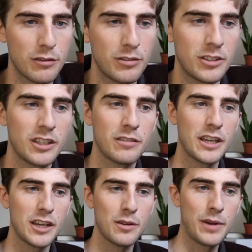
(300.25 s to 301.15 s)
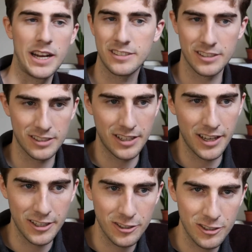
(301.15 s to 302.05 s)
the feeling of getting past the
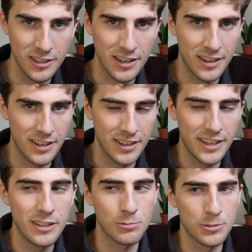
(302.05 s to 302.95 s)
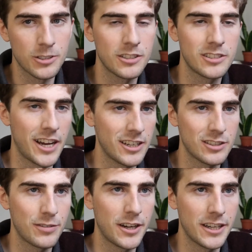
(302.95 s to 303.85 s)
stage is really
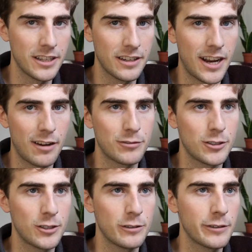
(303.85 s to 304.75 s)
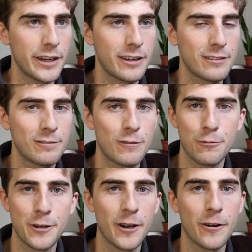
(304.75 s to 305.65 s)
satisfying after like
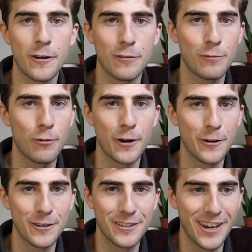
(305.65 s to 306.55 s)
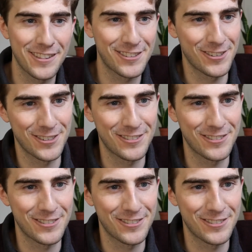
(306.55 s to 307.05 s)
300, 400 deaths or